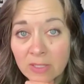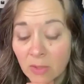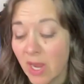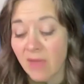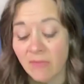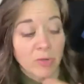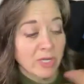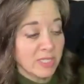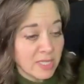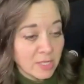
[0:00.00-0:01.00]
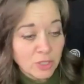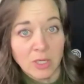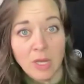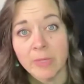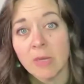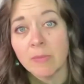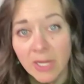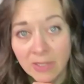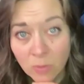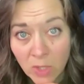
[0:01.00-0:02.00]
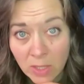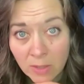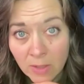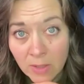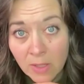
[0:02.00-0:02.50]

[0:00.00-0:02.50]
So I have a presentation coming up next week.